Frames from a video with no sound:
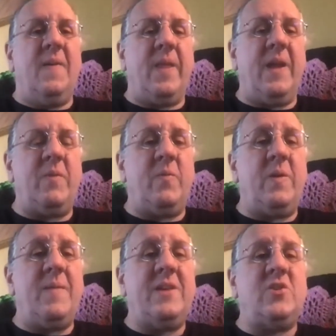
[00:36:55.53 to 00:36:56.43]
That
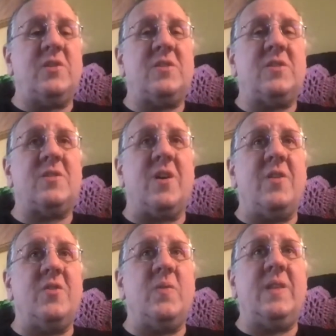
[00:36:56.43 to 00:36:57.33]
we may just start
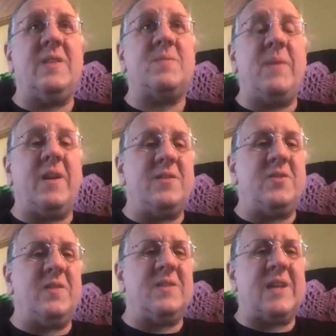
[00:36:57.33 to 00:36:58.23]
doing this because
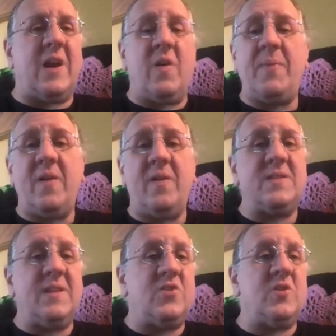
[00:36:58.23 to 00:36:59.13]
this is how our parents
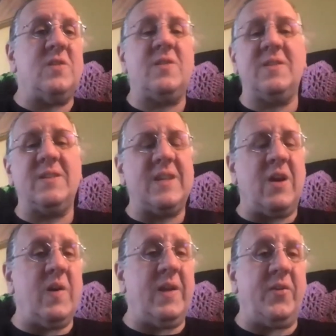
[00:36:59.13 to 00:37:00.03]
teach us, this is how
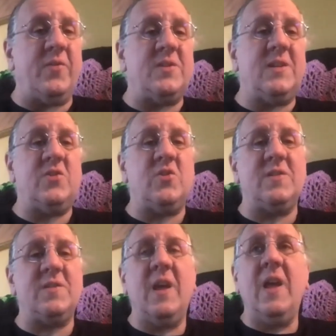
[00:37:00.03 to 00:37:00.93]
our elders teach
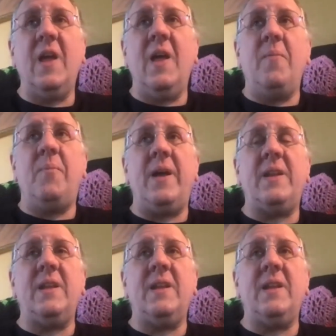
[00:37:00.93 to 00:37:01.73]
us, but